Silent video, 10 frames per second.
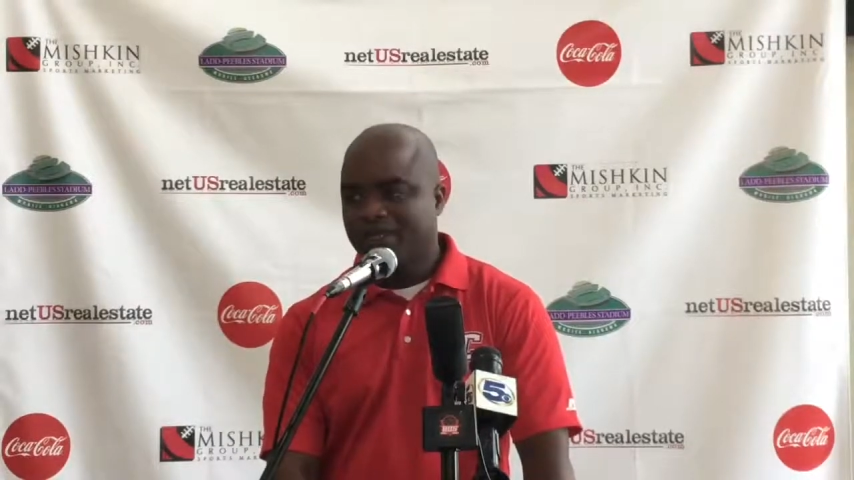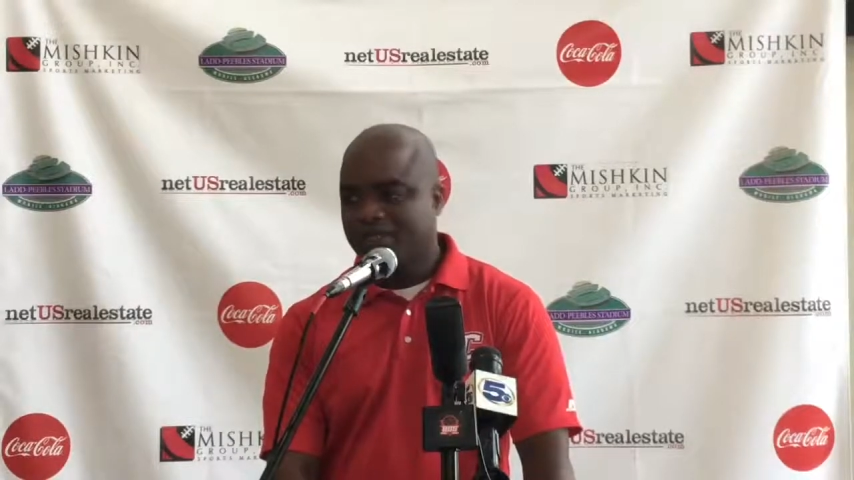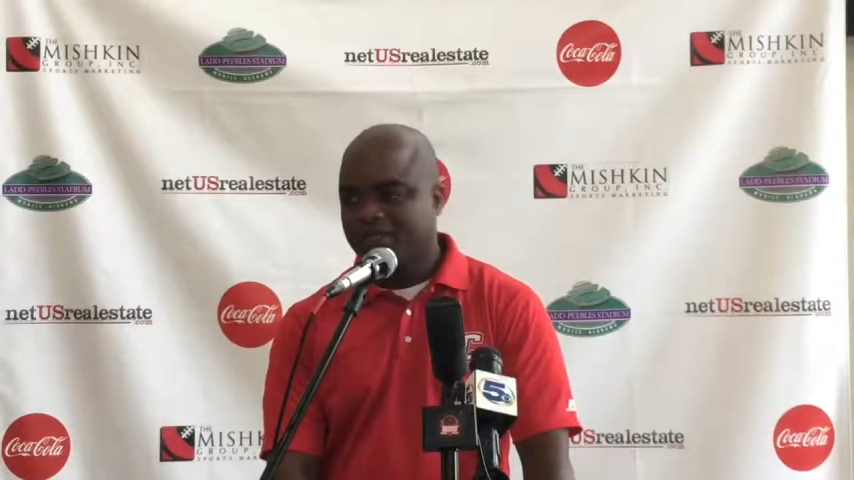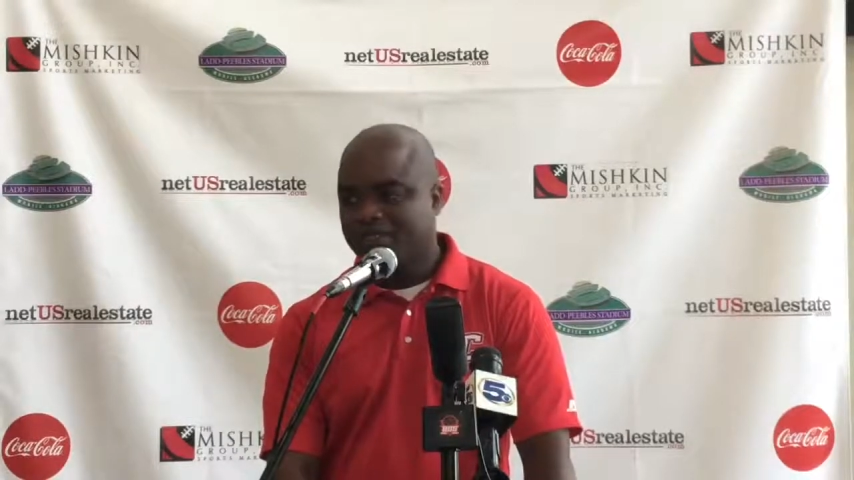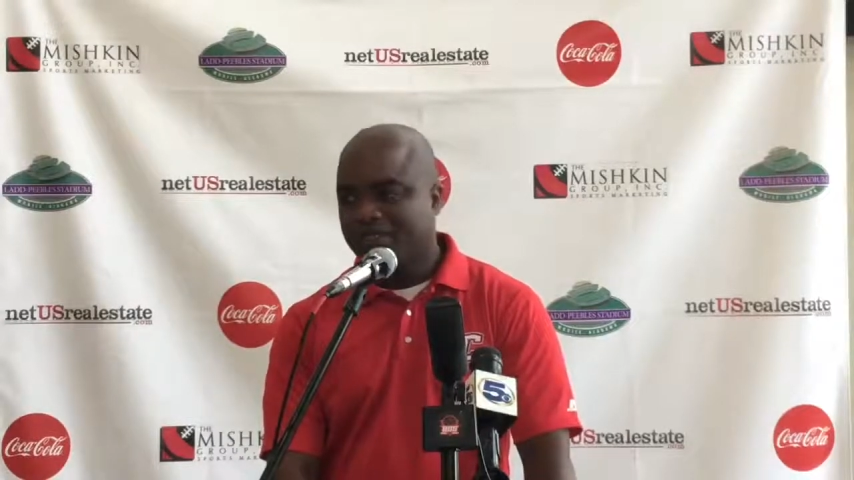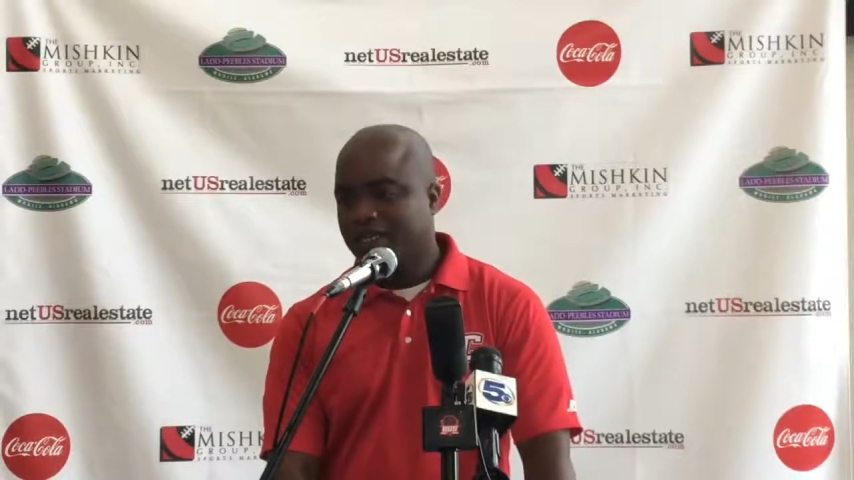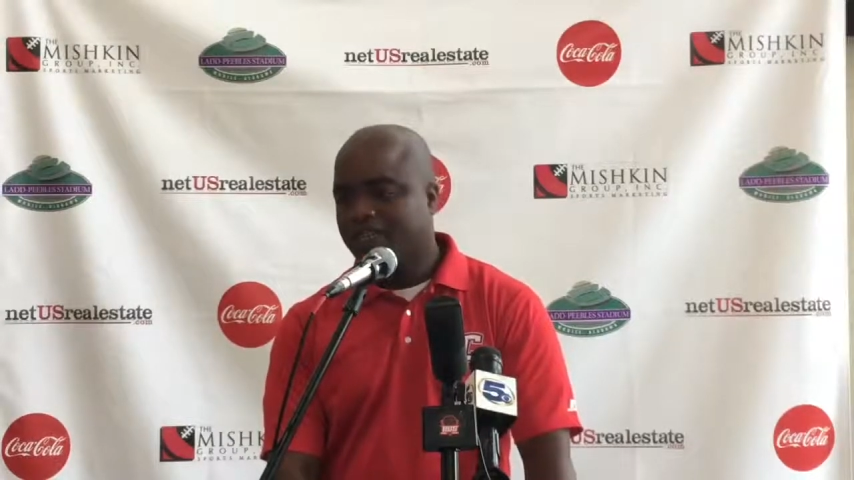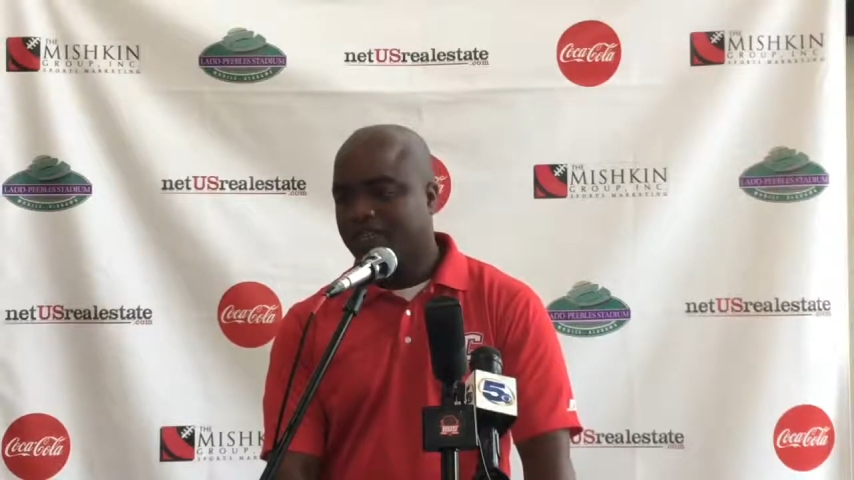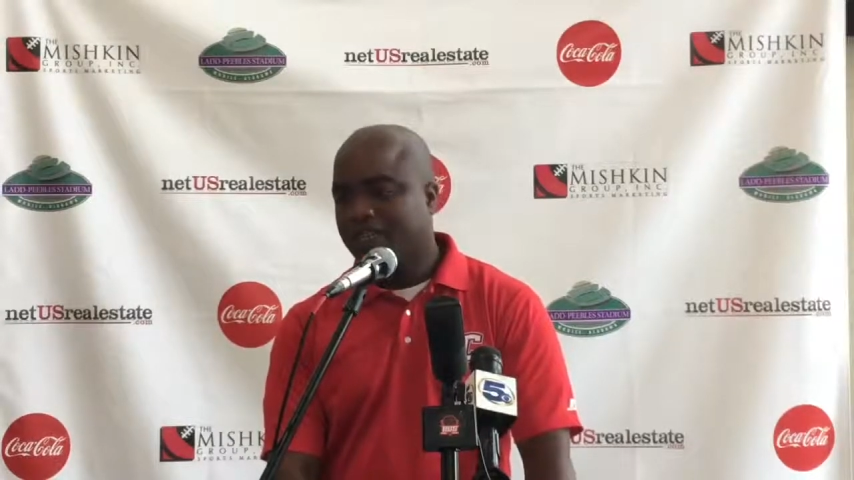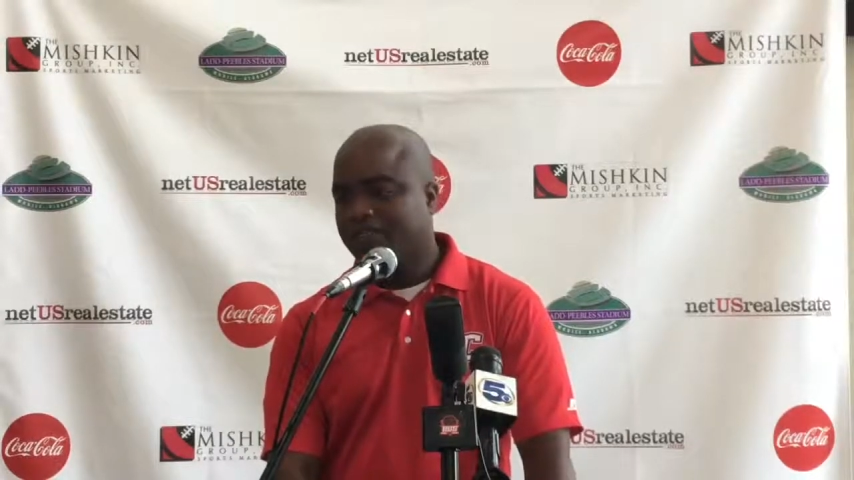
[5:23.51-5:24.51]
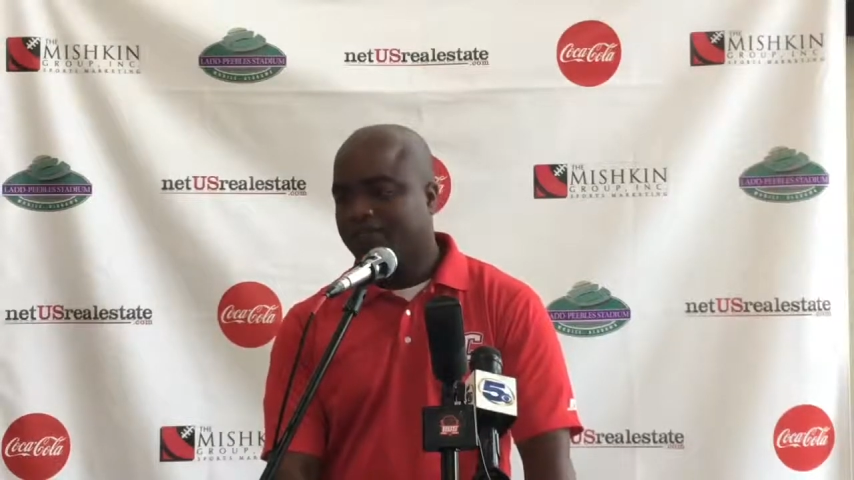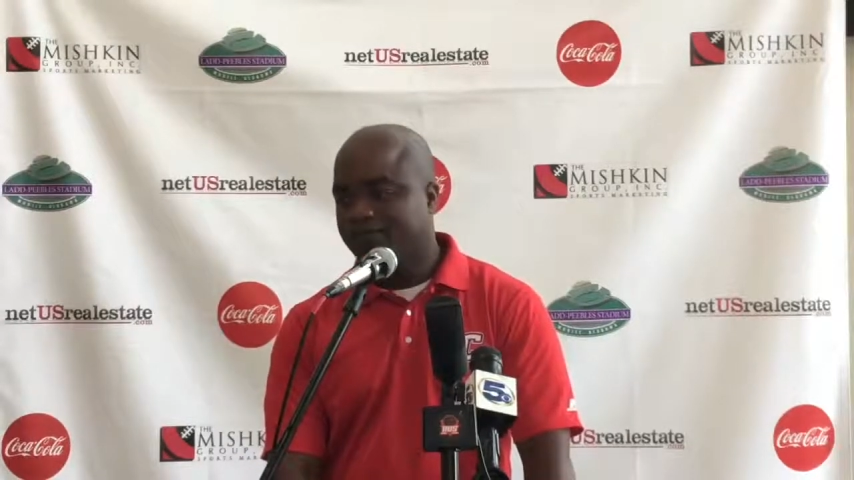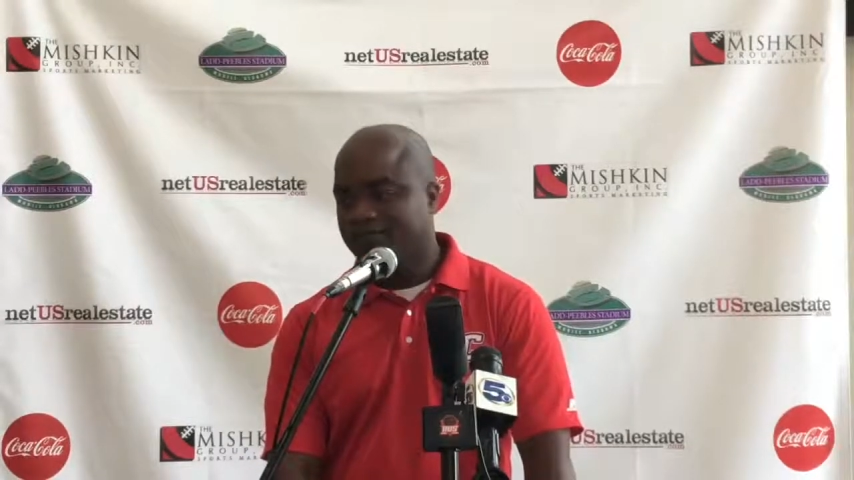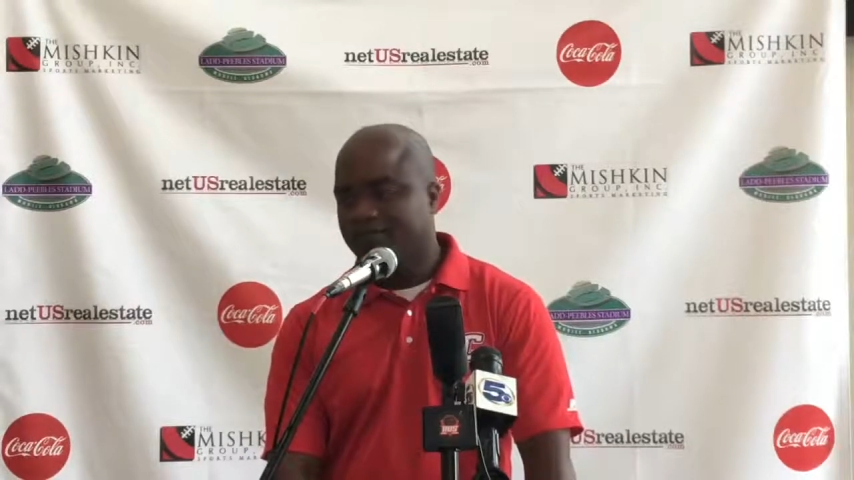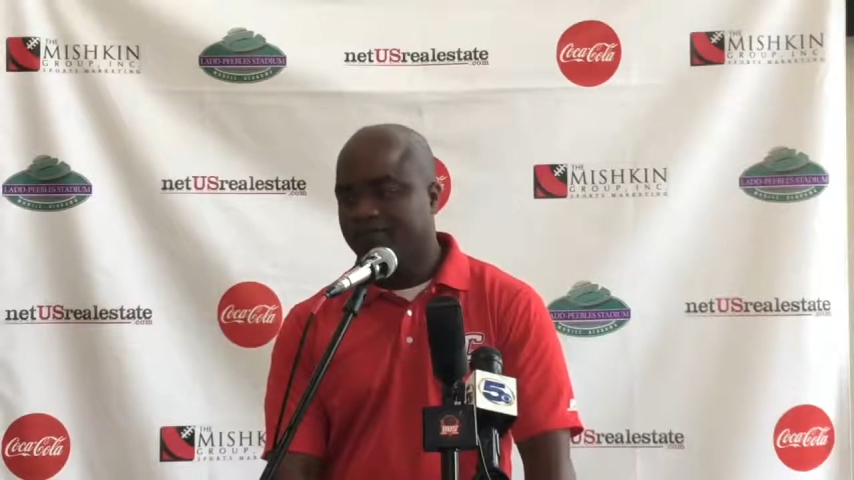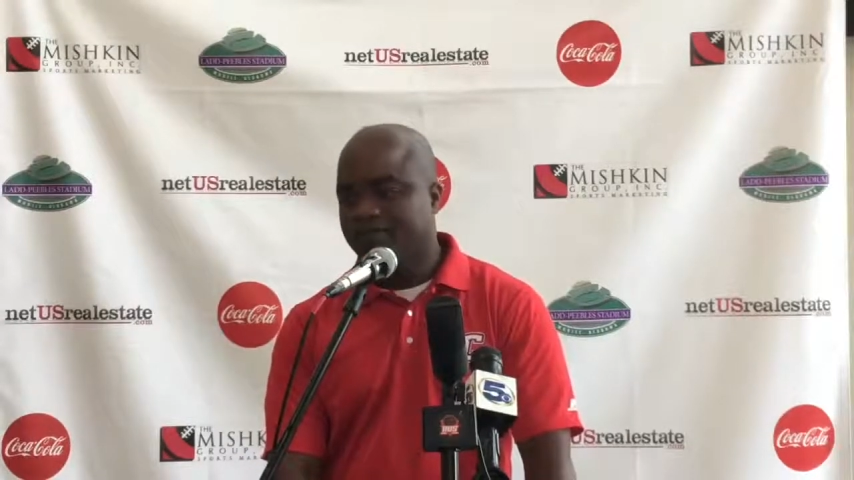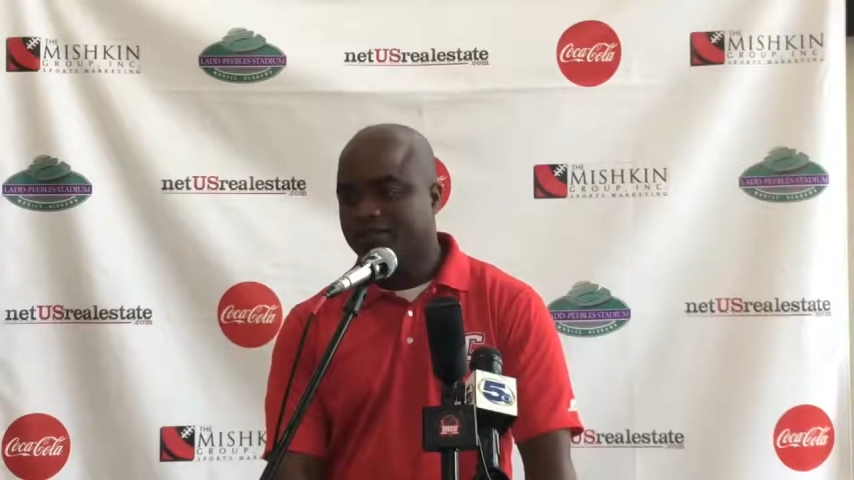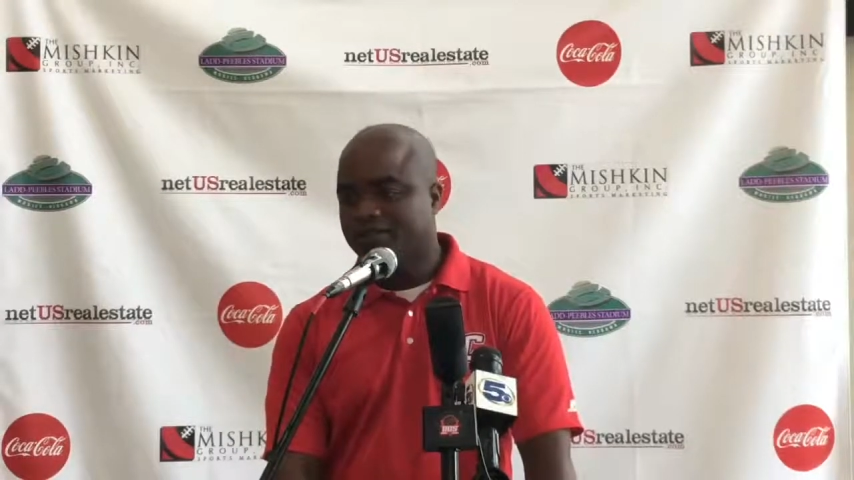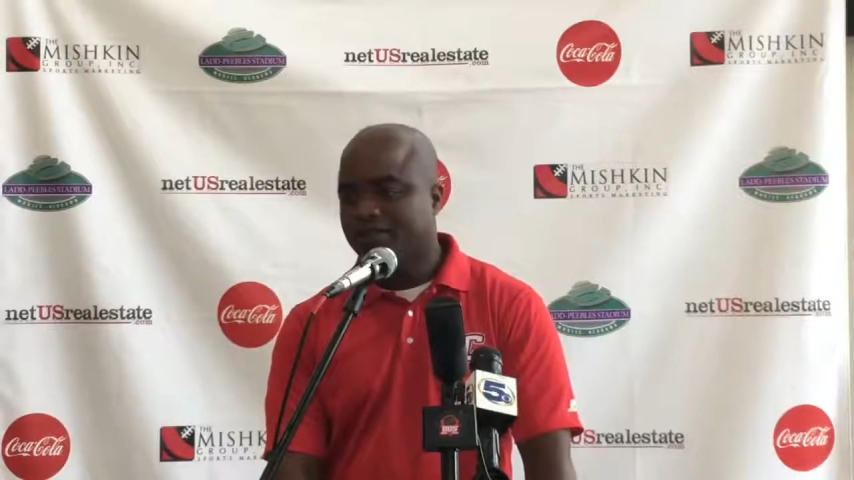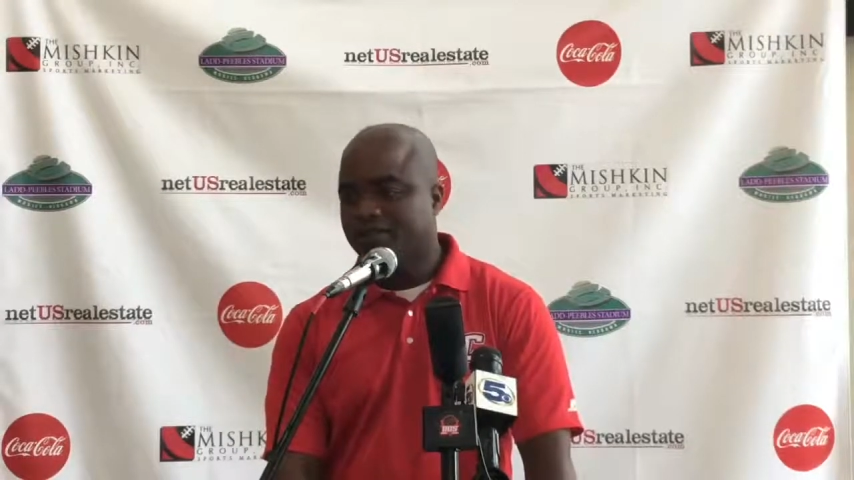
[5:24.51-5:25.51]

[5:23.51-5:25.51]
He does not like to fail,